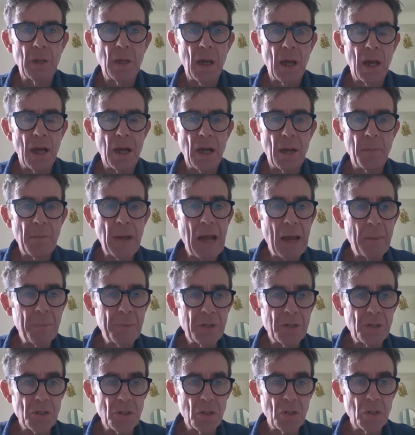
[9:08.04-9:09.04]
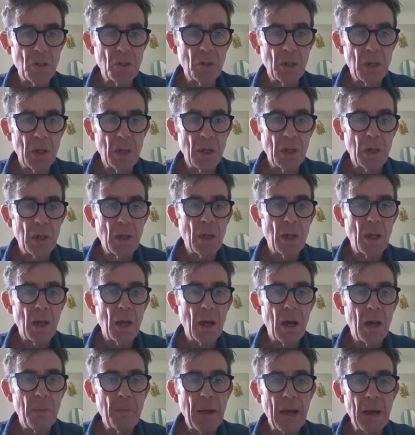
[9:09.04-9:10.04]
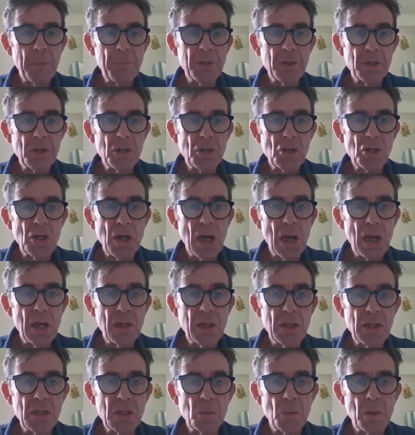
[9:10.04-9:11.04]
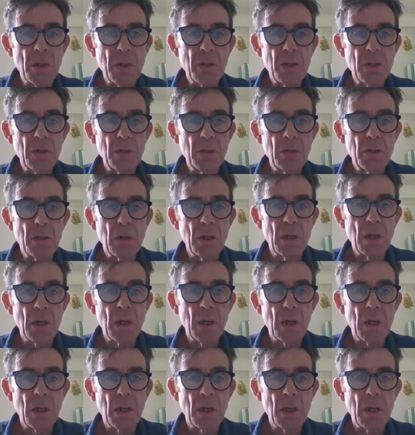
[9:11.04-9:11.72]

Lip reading: And I'm happy to share these with you.